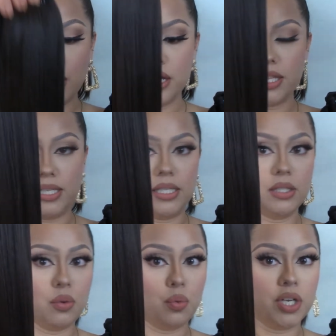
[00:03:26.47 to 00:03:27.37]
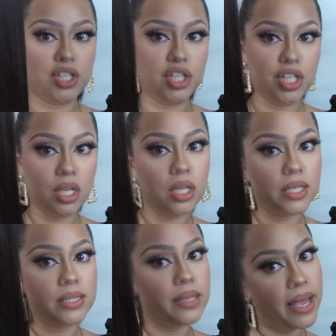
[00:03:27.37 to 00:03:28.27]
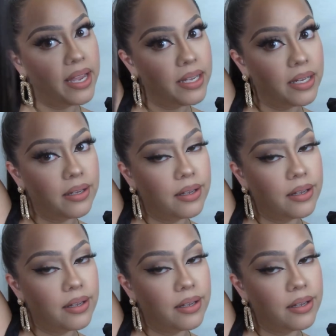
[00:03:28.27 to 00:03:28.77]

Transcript: This is what she looks like.